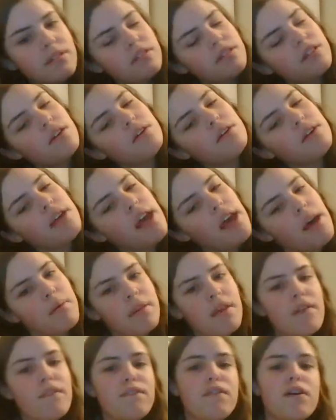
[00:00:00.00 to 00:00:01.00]
So yeah,
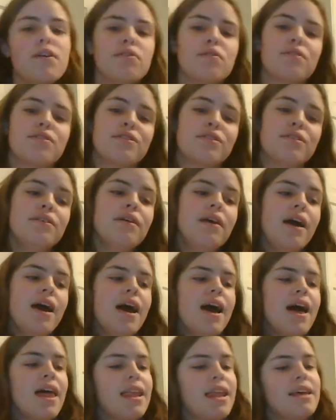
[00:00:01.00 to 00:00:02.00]
without further ado,
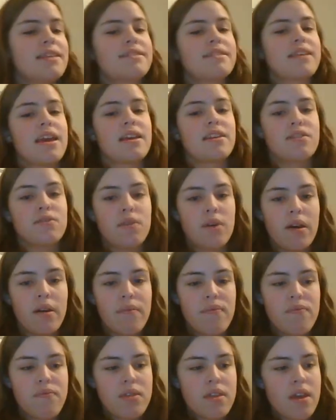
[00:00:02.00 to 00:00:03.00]
let's get into it.